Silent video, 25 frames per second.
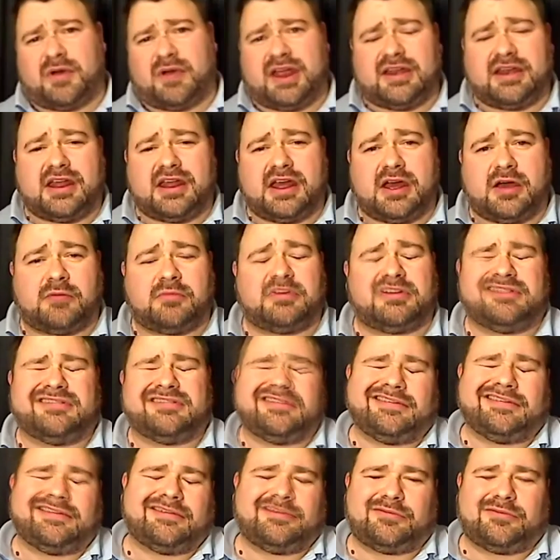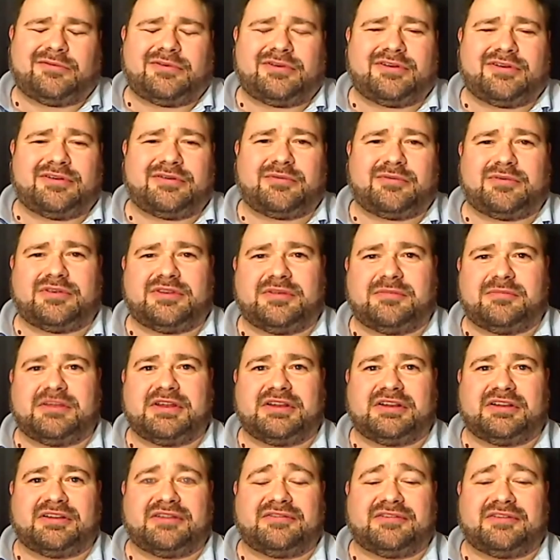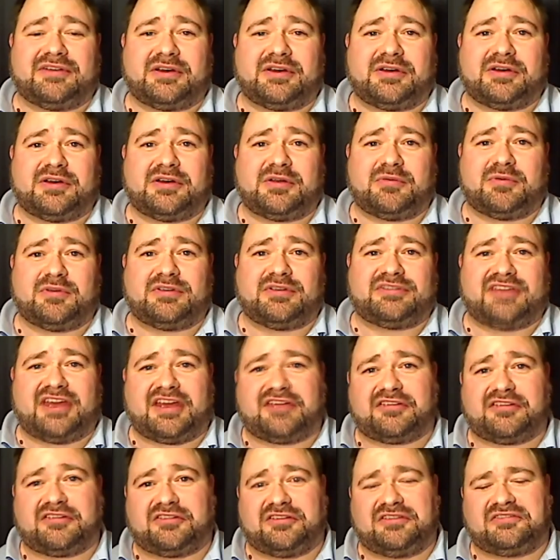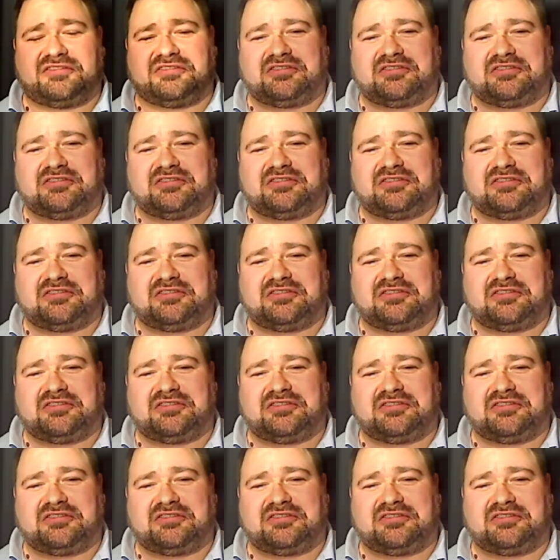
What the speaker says: right now, but we're in the middle of a recession,